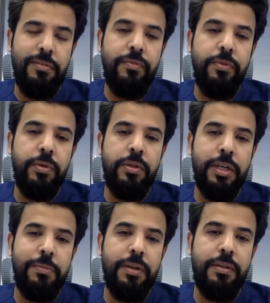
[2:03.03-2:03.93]
if we would
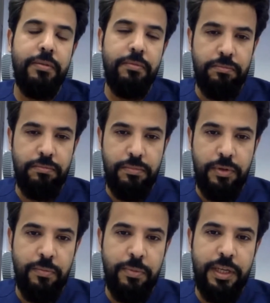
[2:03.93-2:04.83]
talk about the
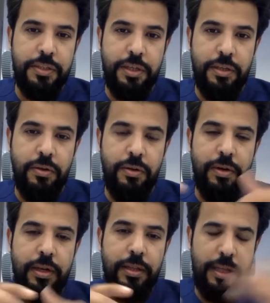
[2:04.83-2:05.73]
complication at
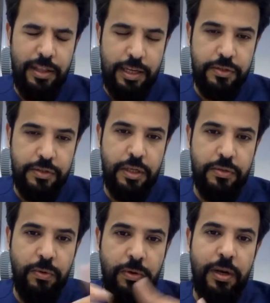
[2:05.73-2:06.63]
all as
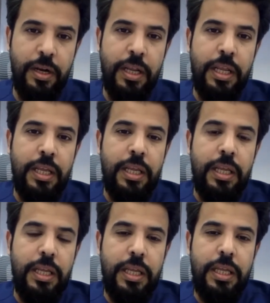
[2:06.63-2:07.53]
well,
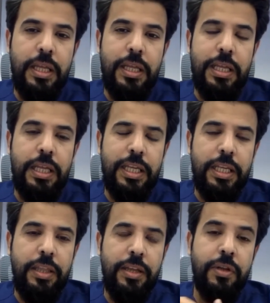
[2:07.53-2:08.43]

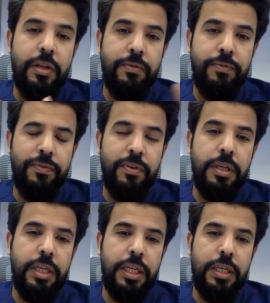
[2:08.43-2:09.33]
there is a lot of
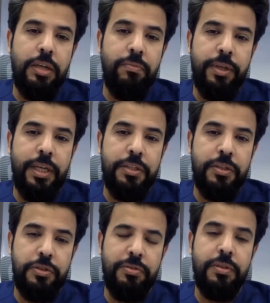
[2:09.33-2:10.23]
complication
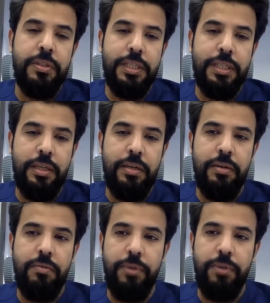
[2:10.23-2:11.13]
you should consider
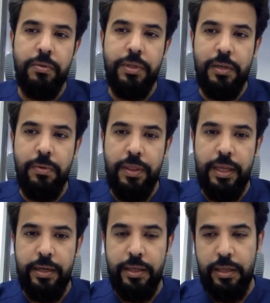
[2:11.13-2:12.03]
when you deal with
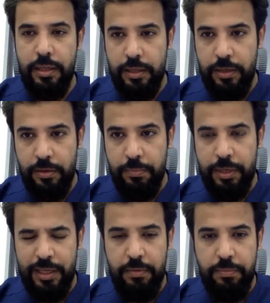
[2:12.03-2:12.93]
any
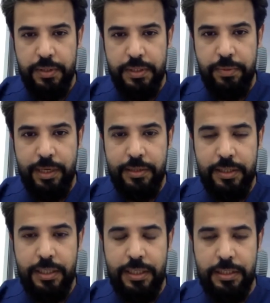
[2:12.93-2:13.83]
complaint post-bariatric
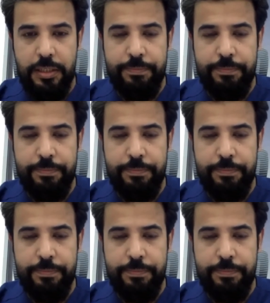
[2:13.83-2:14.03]
surgery.